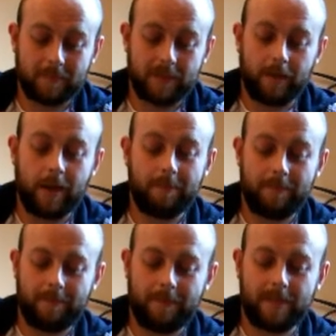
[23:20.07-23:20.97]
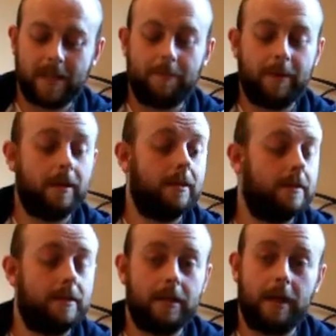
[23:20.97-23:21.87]
So yeah, I was happy
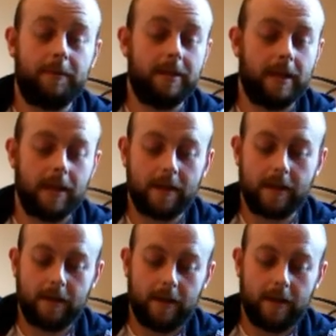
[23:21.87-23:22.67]
to get that.